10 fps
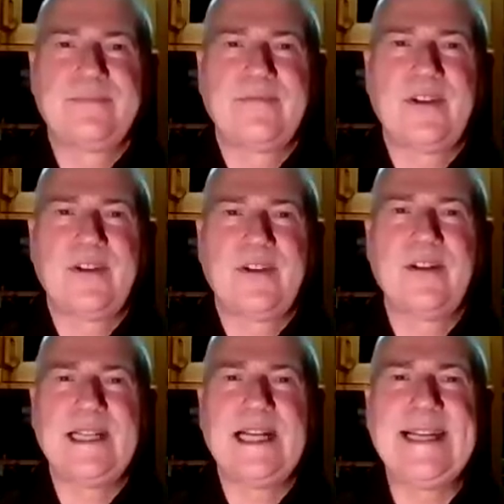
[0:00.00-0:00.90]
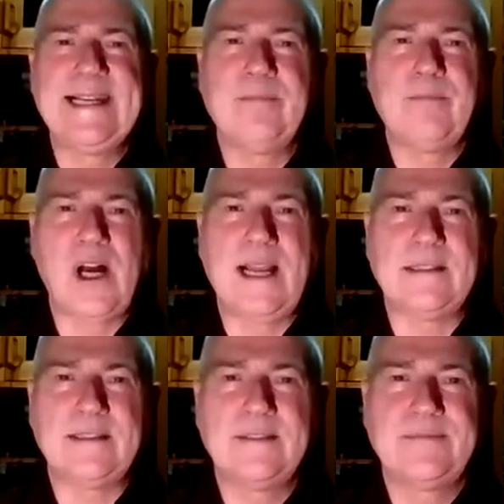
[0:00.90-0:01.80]
very clear mind,
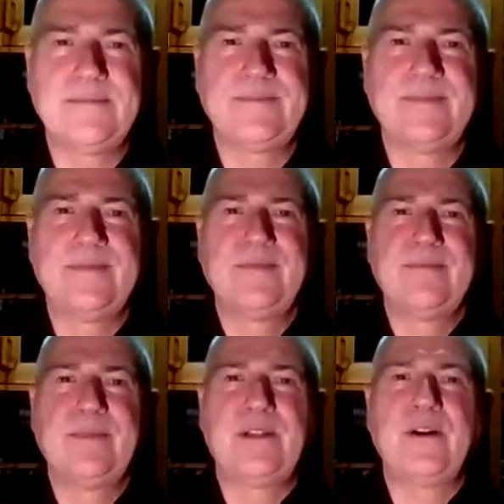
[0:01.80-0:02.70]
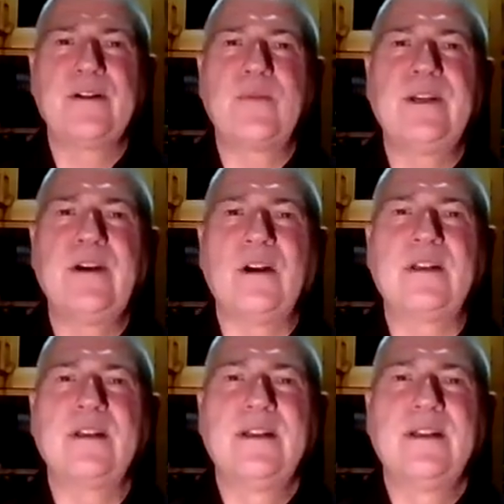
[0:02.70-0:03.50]
because we're not